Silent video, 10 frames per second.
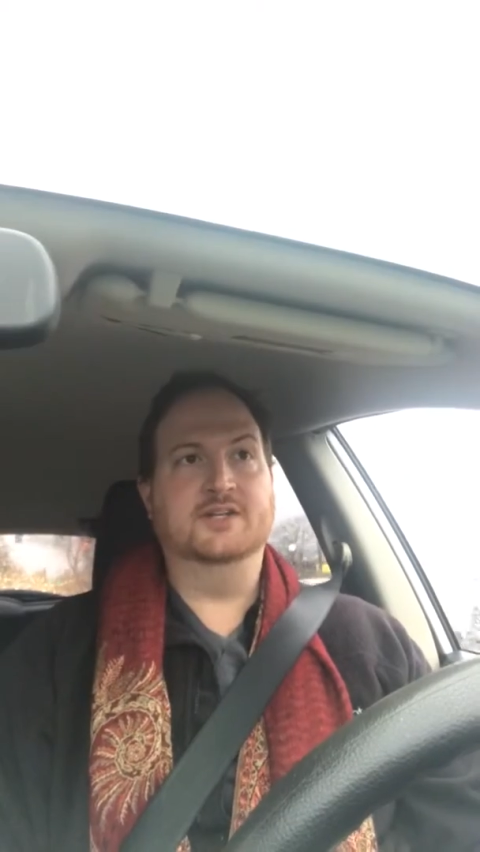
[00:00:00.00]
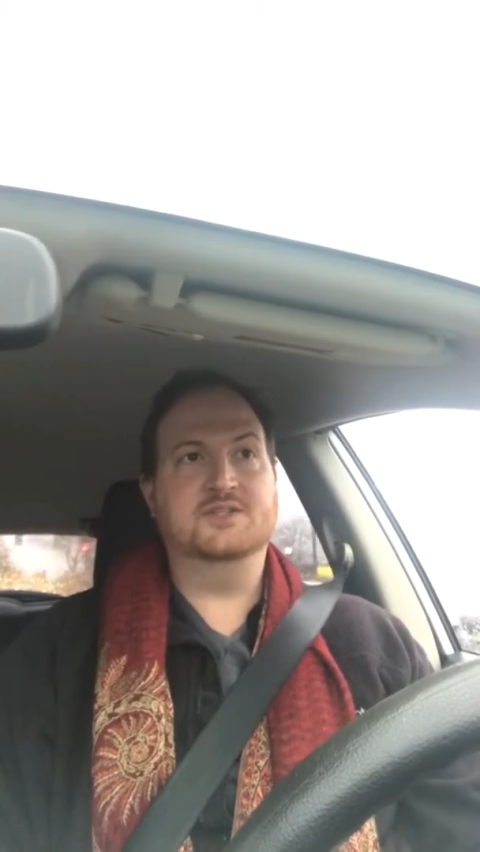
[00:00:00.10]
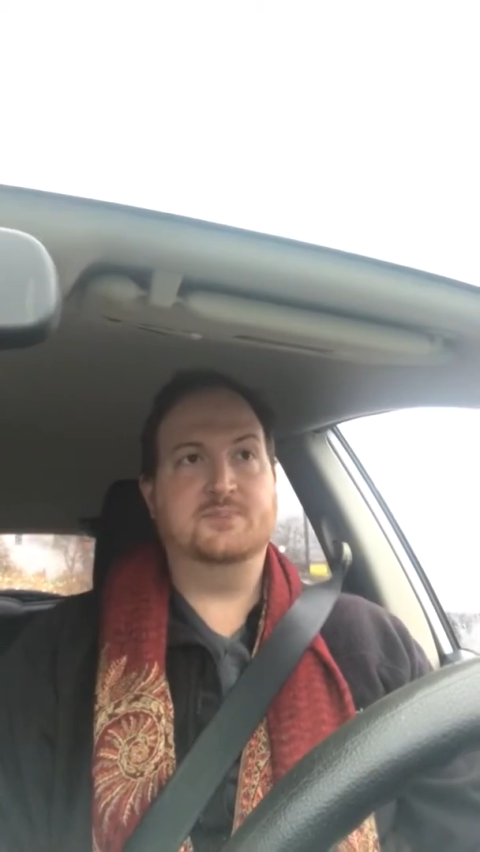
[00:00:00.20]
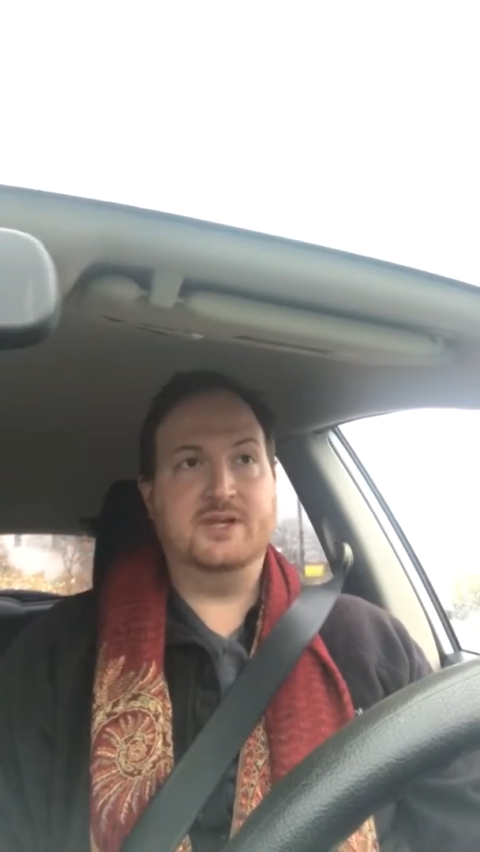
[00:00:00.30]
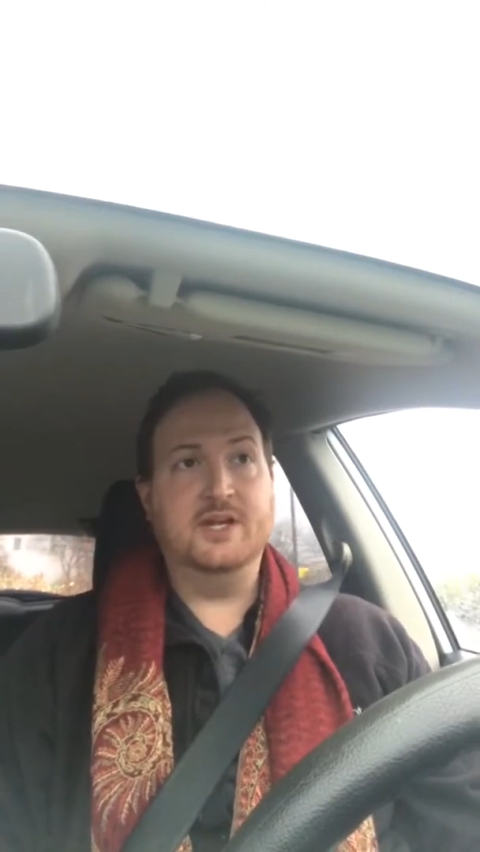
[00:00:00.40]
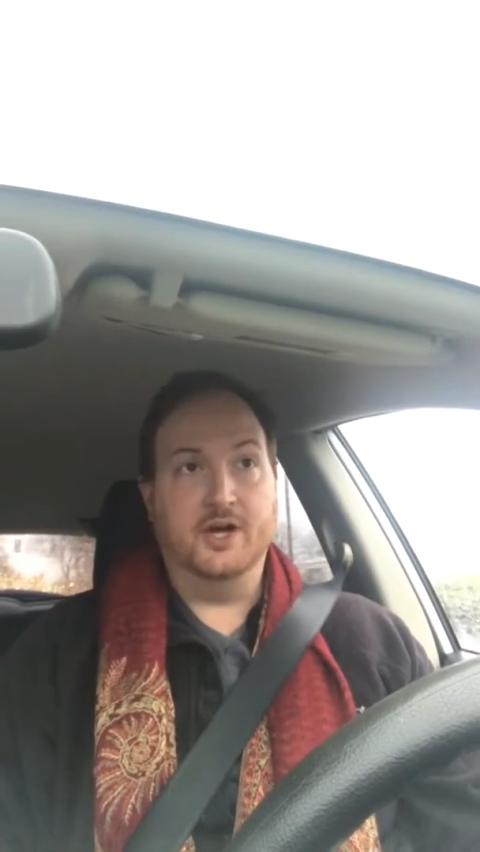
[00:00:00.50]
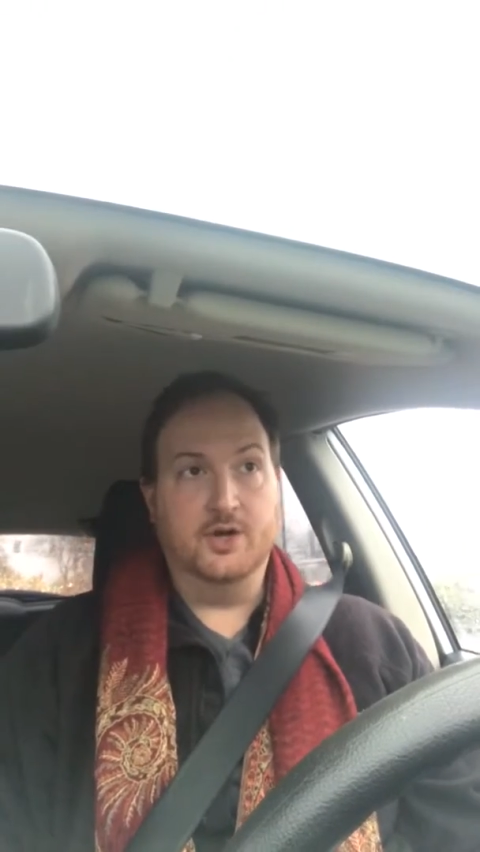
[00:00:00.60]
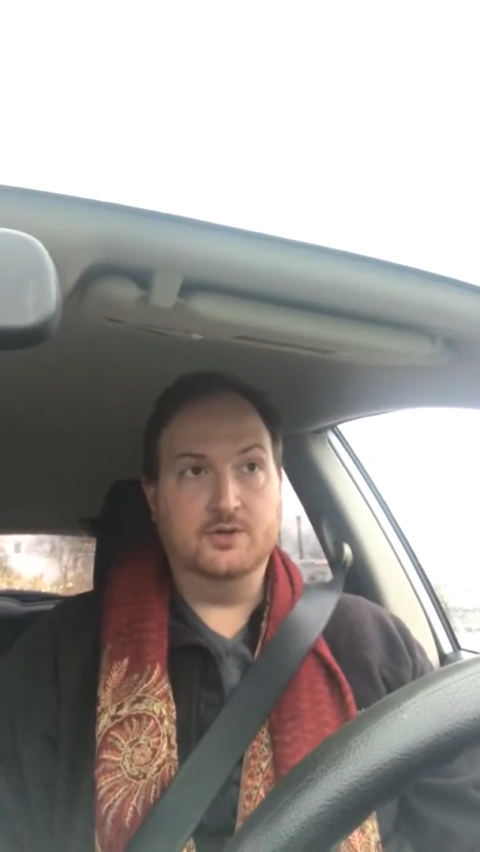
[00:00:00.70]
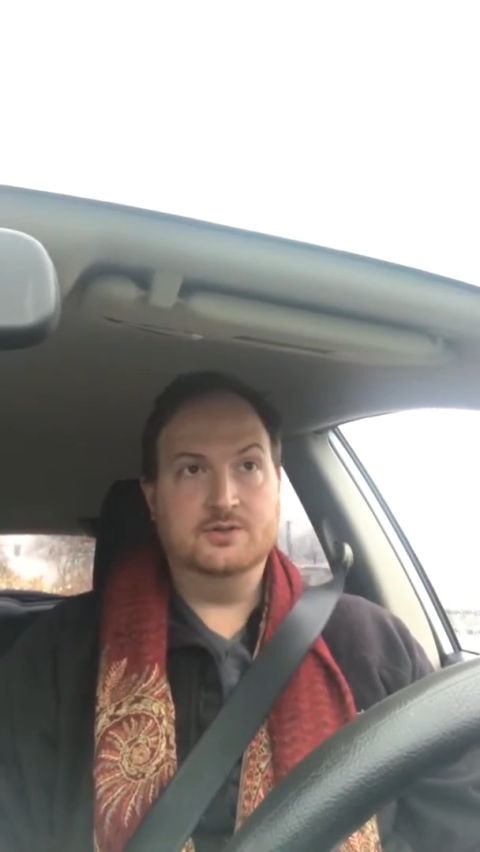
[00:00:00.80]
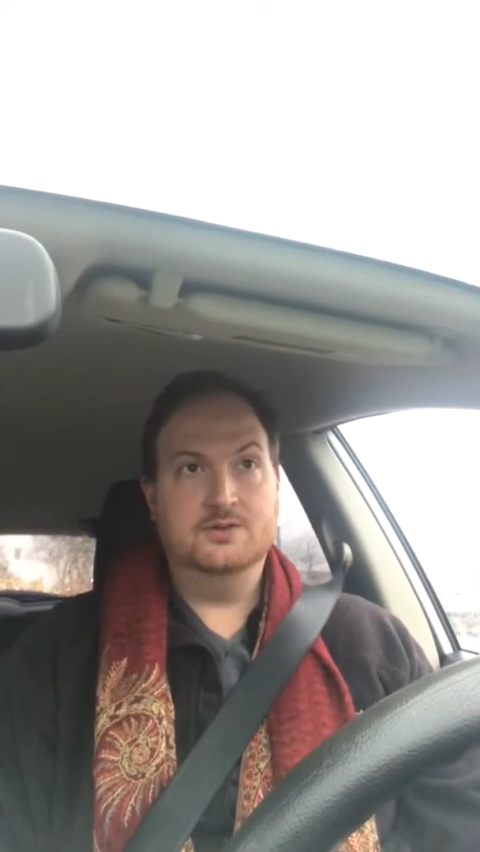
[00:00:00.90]
a
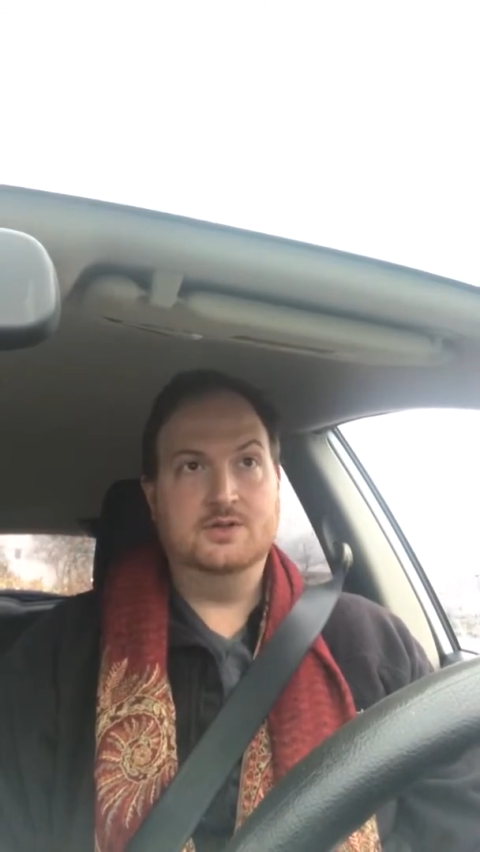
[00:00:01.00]
Speedo,